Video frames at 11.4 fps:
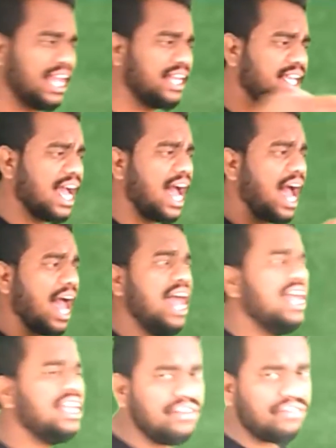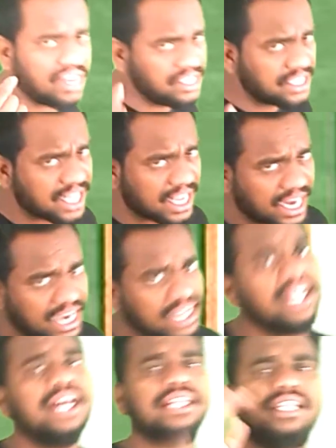area in 1
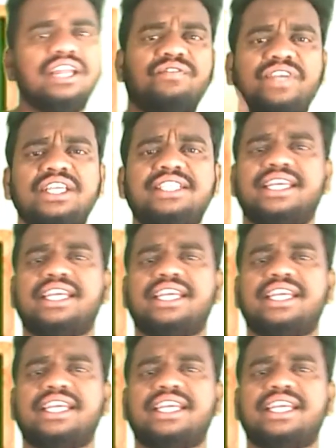second, then we